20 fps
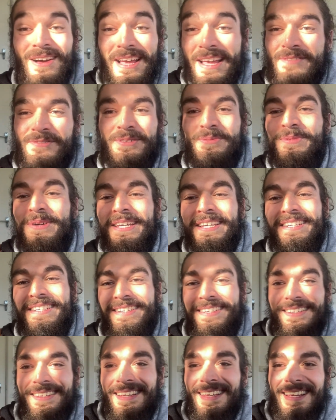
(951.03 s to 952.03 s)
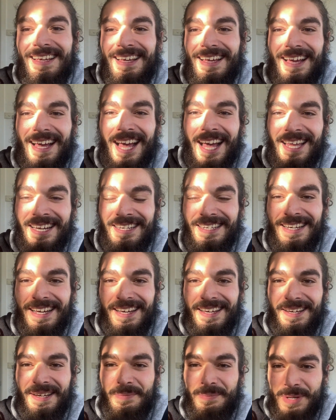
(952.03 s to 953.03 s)
every week and
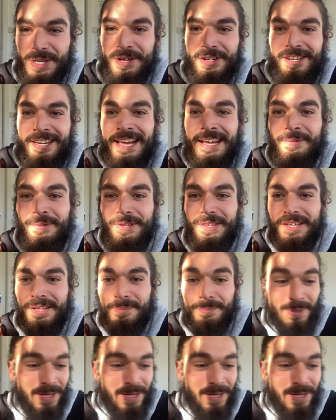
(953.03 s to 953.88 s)
be okay with it?